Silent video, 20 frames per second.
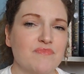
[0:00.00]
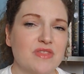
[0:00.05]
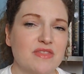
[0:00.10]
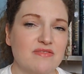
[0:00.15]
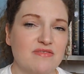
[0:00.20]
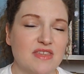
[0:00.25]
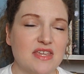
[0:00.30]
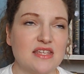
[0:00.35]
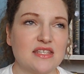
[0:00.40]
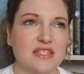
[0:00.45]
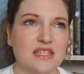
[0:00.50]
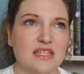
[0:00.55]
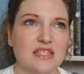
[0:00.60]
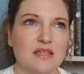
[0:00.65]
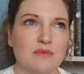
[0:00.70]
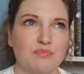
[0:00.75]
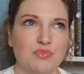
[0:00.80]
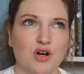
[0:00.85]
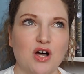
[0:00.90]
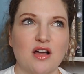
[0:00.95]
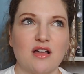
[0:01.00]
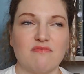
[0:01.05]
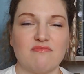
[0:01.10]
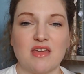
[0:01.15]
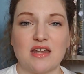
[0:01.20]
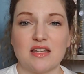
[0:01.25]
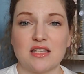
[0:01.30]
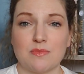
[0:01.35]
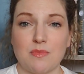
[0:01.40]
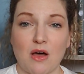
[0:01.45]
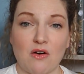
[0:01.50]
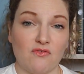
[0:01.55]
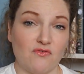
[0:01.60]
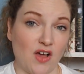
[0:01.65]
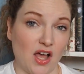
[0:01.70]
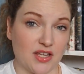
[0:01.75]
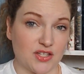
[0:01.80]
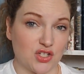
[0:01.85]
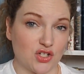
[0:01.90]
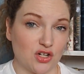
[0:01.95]
This is a book that is about
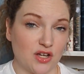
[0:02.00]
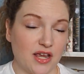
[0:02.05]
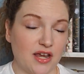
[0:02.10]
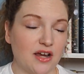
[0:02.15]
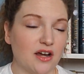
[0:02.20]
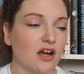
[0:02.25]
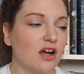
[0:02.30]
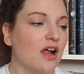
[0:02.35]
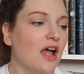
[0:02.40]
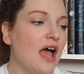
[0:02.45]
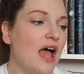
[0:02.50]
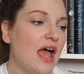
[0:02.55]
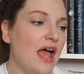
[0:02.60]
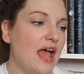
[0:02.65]
foster care,